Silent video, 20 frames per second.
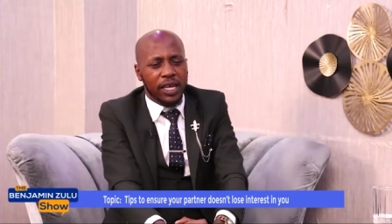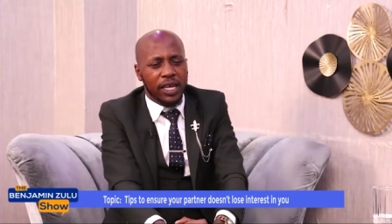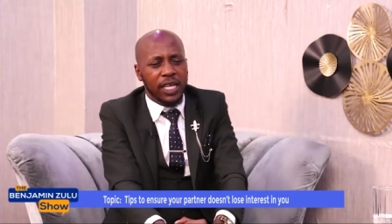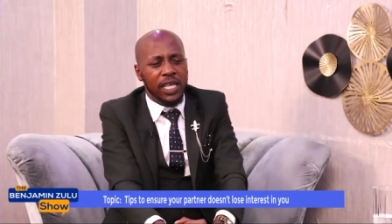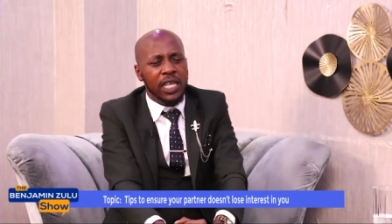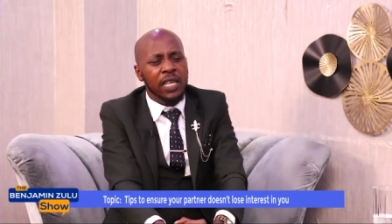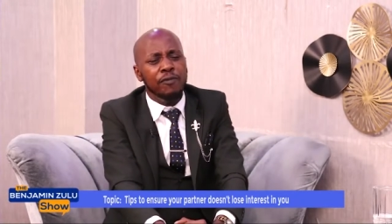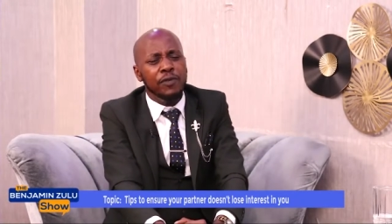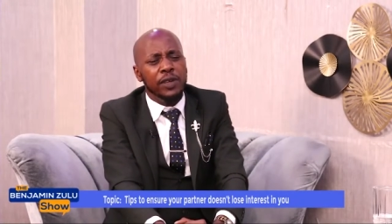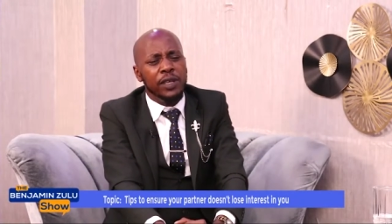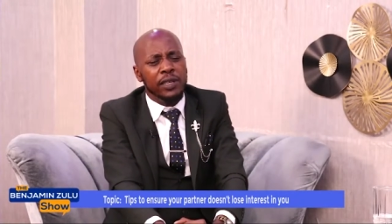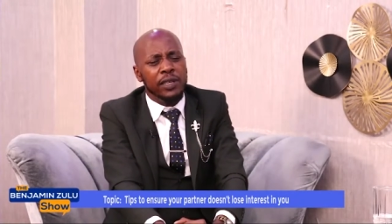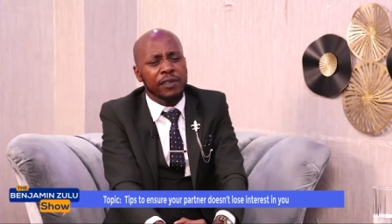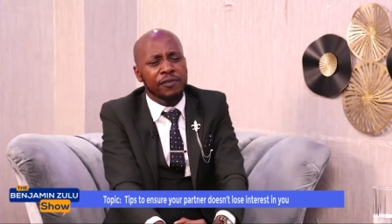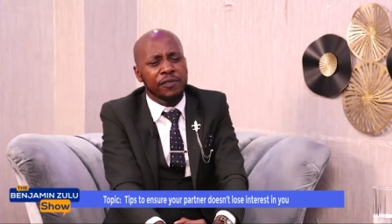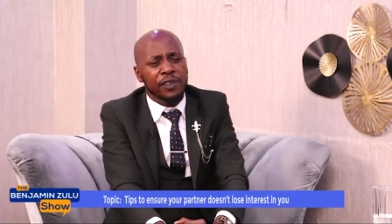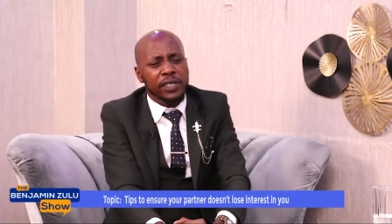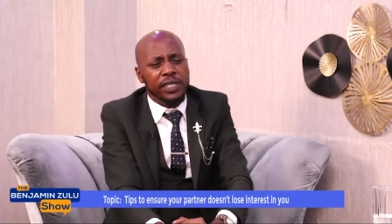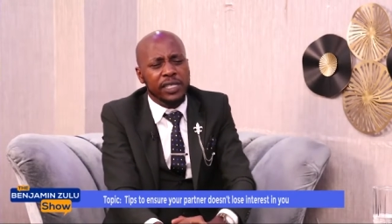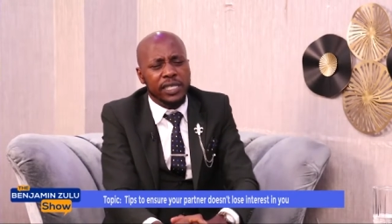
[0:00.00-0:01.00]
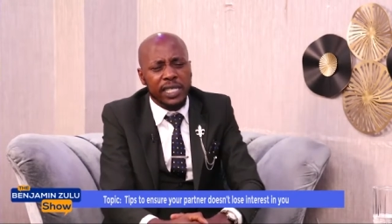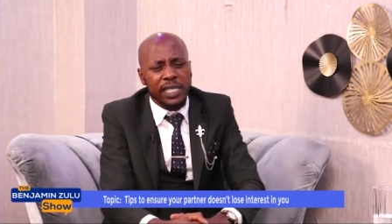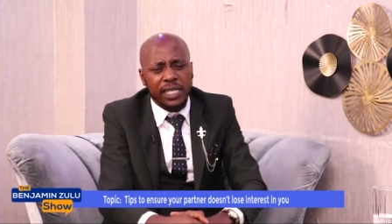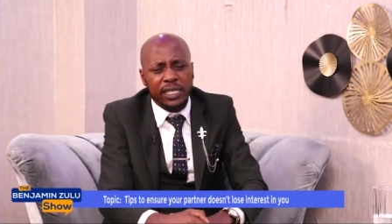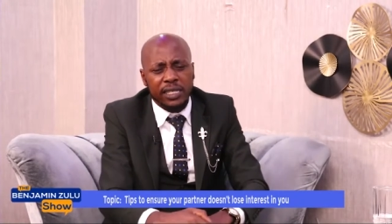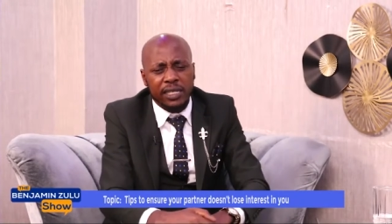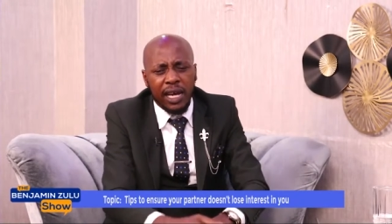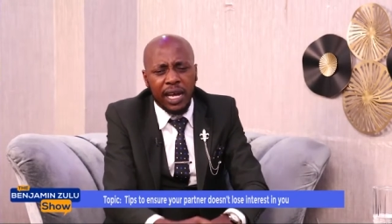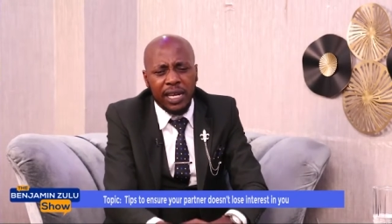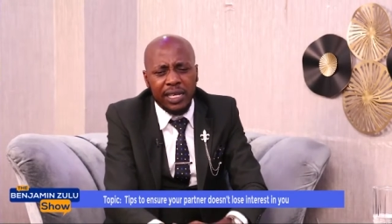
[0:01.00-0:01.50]
If he reveals
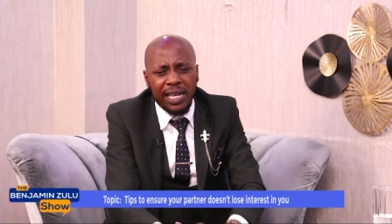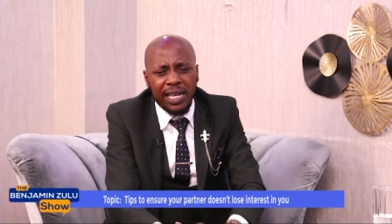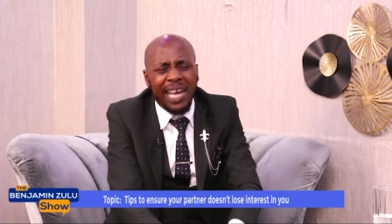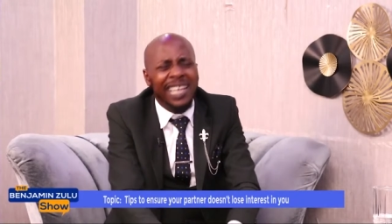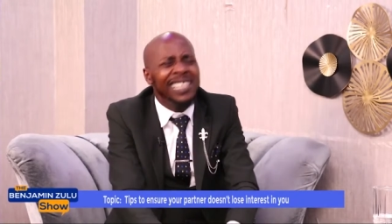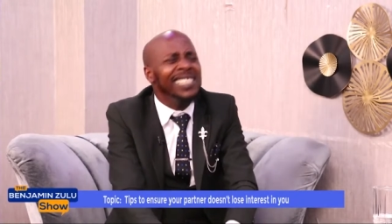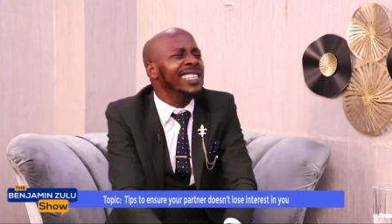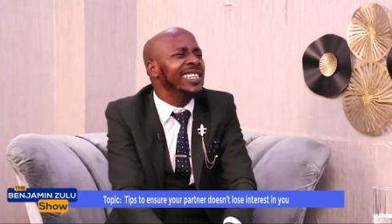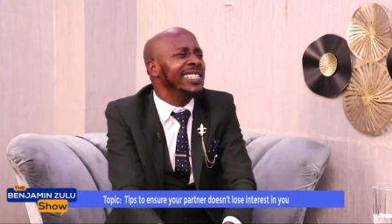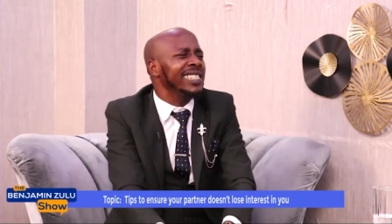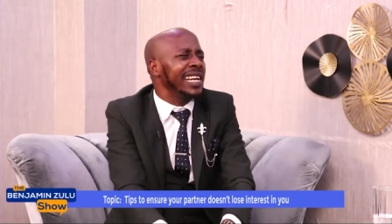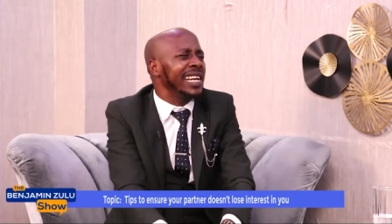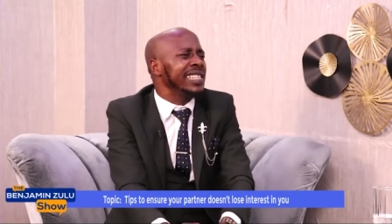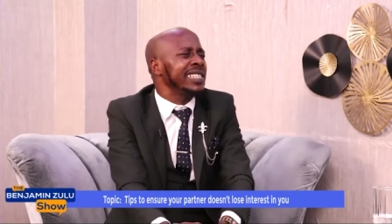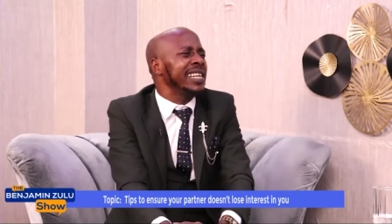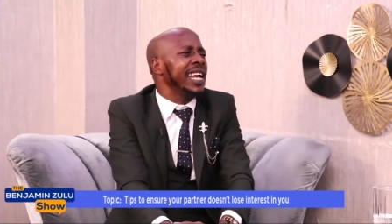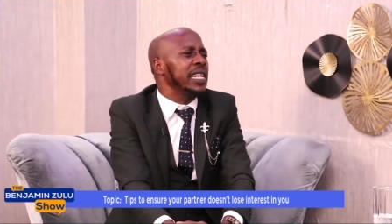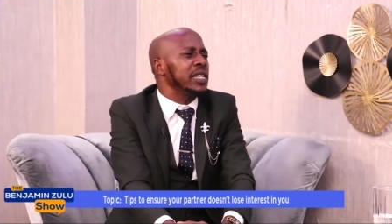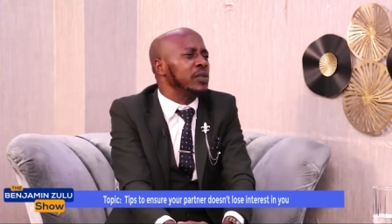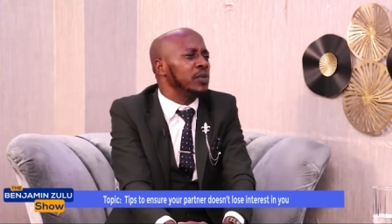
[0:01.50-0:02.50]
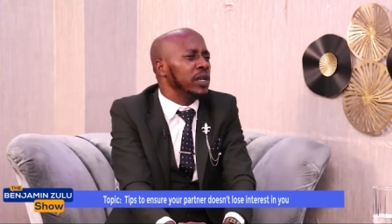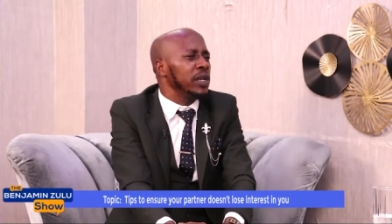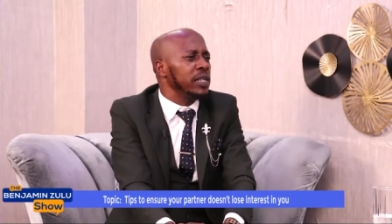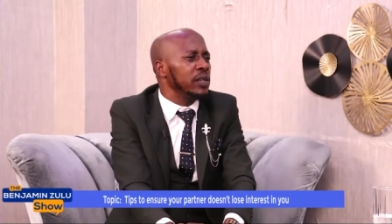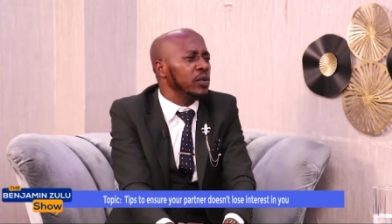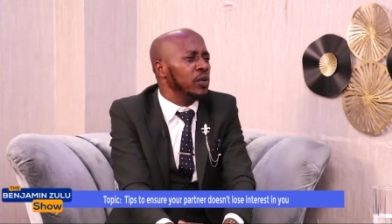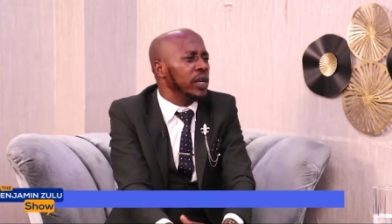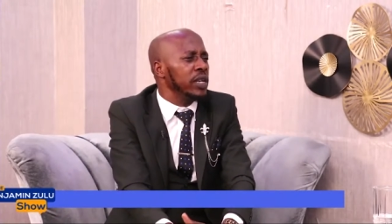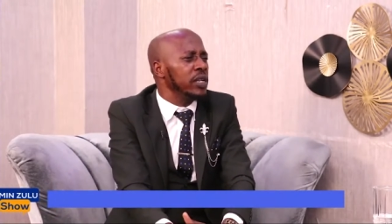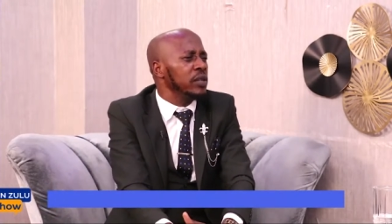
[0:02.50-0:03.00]
it at urgent at night
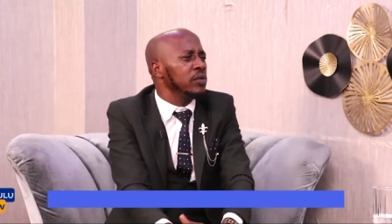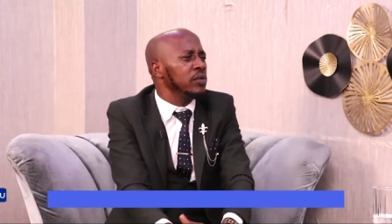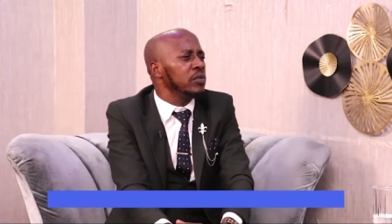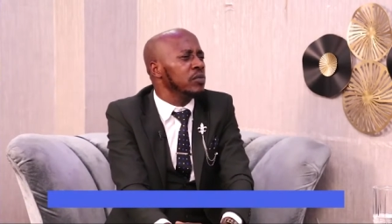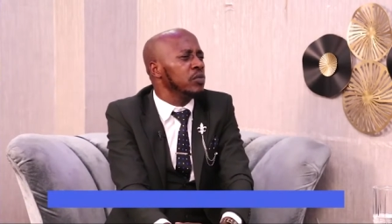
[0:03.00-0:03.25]
when